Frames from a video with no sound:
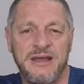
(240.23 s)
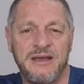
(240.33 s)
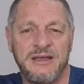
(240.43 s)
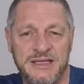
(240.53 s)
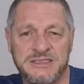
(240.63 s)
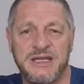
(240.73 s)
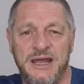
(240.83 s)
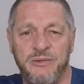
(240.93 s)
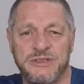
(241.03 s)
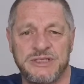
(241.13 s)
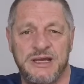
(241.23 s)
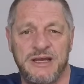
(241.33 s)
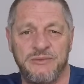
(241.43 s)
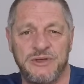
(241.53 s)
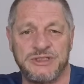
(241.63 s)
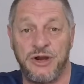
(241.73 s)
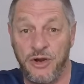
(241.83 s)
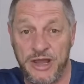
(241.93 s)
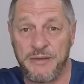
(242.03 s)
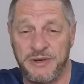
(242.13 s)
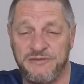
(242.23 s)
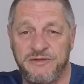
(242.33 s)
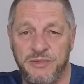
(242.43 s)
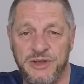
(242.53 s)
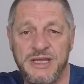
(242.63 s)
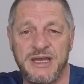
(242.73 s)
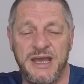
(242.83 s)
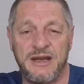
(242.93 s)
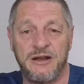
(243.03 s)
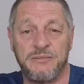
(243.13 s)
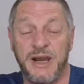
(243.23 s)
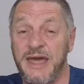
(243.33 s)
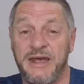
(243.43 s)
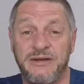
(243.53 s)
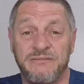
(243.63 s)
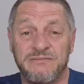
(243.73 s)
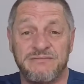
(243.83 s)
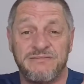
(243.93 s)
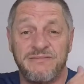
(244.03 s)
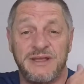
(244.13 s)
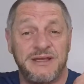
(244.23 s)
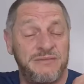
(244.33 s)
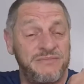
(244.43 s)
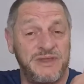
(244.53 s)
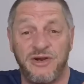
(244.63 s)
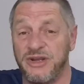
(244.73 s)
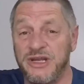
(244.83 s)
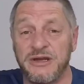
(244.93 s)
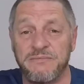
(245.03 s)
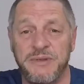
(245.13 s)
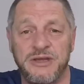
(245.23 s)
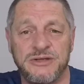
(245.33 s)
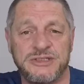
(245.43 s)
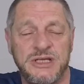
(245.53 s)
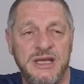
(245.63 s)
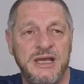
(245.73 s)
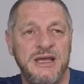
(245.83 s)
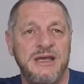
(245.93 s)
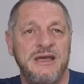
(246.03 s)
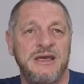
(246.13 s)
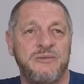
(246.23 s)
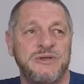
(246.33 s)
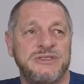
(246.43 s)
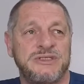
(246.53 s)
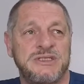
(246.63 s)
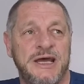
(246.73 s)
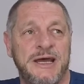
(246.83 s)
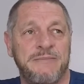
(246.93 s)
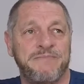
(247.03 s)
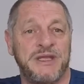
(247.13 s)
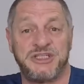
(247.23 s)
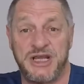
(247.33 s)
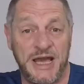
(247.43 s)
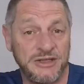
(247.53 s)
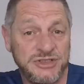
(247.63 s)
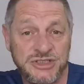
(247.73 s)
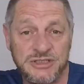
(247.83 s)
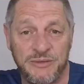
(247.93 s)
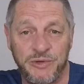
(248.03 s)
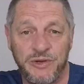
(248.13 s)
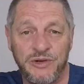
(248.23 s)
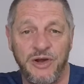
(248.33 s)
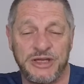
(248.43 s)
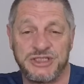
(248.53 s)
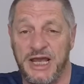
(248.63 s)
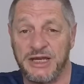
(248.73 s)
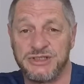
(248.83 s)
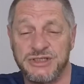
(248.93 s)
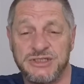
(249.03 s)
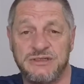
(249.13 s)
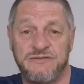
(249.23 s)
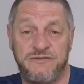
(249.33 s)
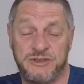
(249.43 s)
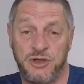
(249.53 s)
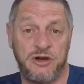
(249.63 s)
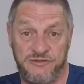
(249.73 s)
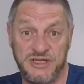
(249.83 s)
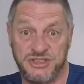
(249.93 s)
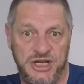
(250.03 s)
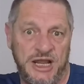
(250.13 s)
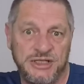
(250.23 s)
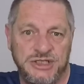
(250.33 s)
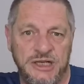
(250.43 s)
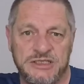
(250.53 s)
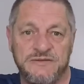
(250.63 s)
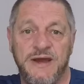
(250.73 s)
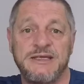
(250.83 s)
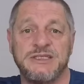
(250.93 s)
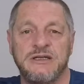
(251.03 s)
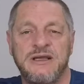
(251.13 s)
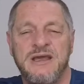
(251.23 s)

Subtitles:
yesterday was an eye-opener for me, and I'm glad that I did it because it was a challenge, and we all like challenges, and photography is challenging, let's face it.